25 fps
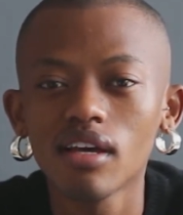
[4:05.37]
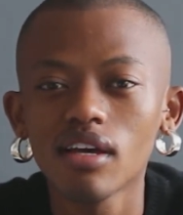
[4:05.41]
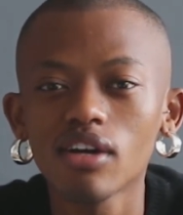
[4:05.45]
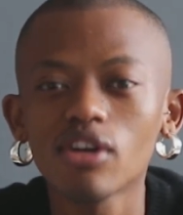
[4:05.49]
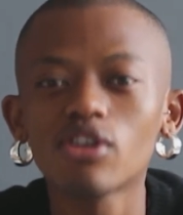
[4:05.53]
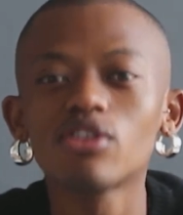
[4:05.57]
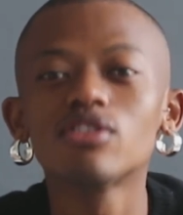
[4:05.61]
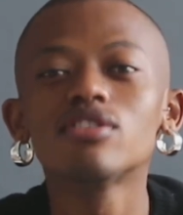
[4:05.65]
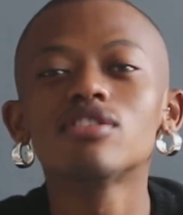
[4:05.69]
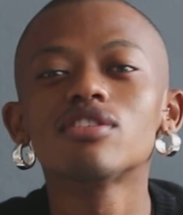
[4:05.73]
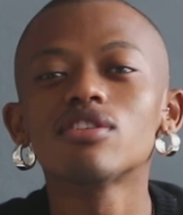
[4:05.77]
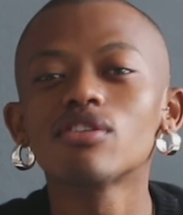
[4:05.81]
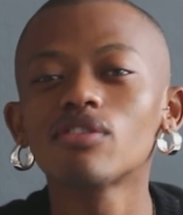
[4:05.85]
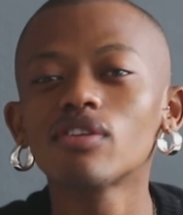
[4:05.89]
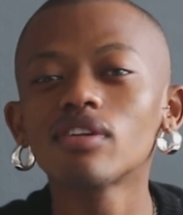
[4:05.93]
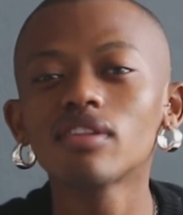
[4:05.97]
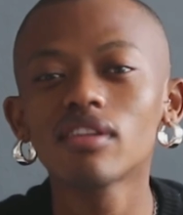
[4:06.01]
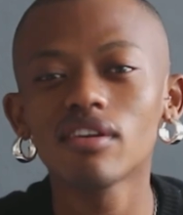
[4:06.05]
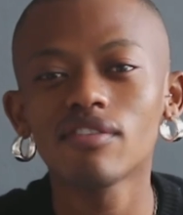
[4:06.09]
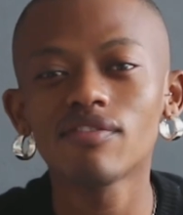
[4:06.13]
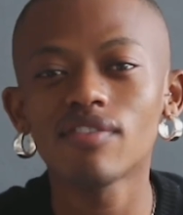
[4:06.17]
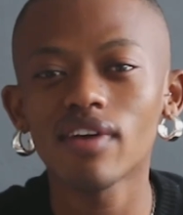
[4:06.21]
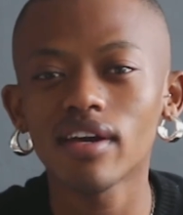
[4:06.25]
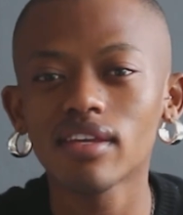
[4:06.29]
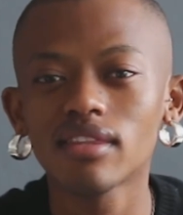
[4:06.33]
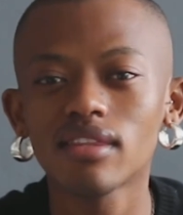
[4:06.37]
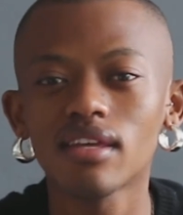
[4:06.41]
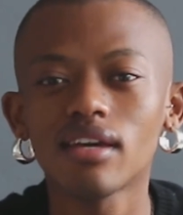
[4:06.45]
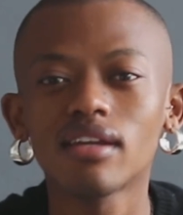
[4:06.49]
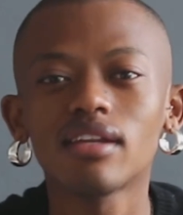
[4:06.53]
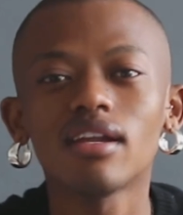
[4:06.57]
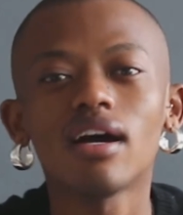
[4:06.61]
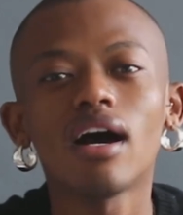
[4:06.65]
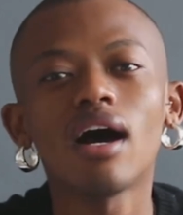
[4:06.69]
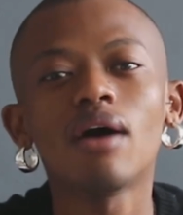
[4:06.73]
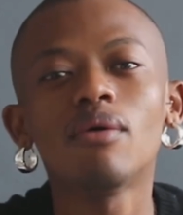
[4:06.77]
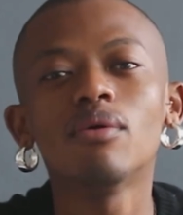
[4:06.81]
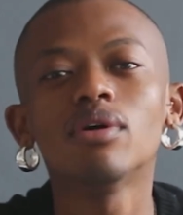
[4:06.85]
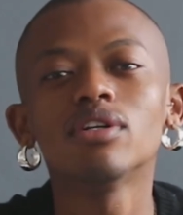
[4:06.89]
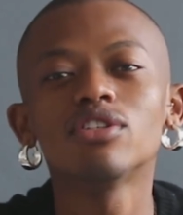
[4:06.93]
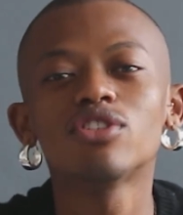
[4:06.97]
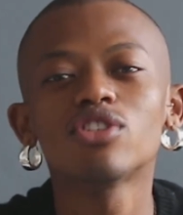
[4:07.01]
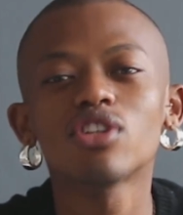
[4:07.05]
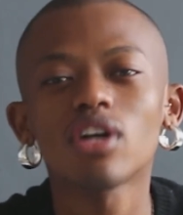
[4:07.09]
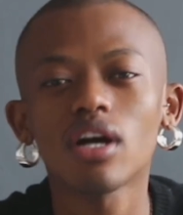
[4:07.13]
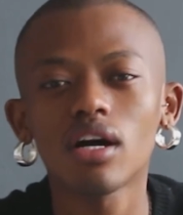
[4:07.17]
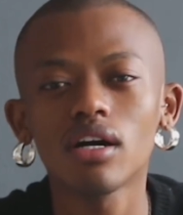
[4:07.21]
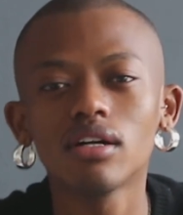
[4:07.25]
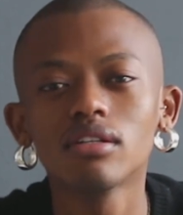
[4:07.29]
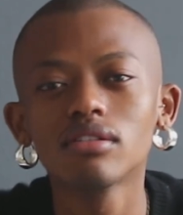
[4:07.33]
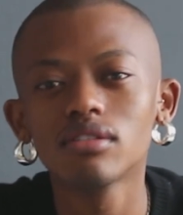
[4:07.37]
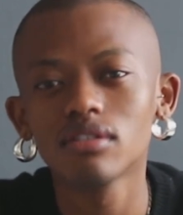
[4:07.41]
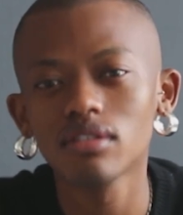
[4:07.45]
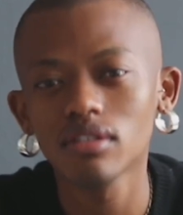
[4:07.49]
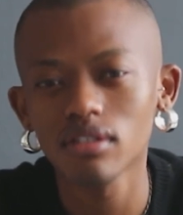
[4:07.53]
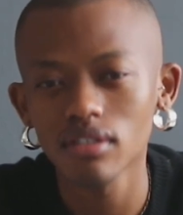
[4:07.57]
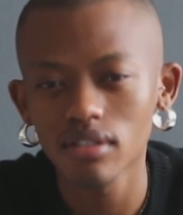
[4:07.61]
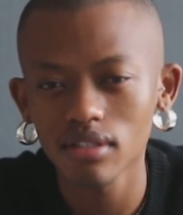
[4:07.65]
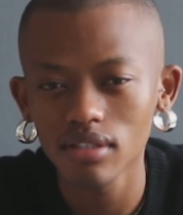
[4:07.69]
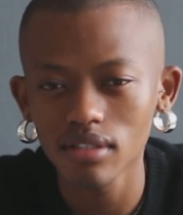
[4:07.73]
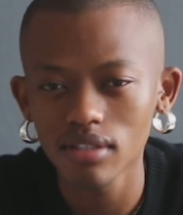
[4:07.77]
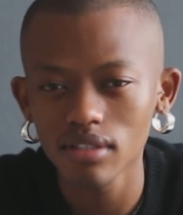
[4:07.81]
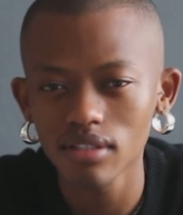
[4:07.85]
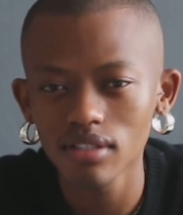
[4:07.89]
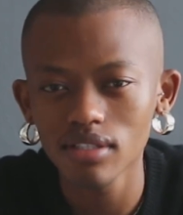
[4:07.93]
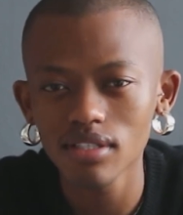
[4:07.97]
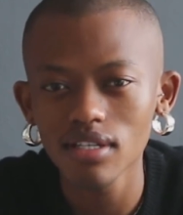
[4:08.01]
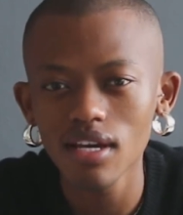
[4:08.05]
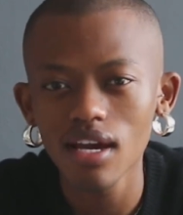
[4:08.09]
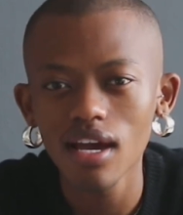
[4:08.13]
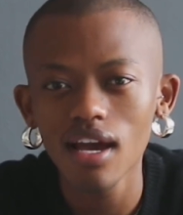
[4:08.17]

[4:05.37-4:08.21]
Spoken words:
considering the fact that our childhood,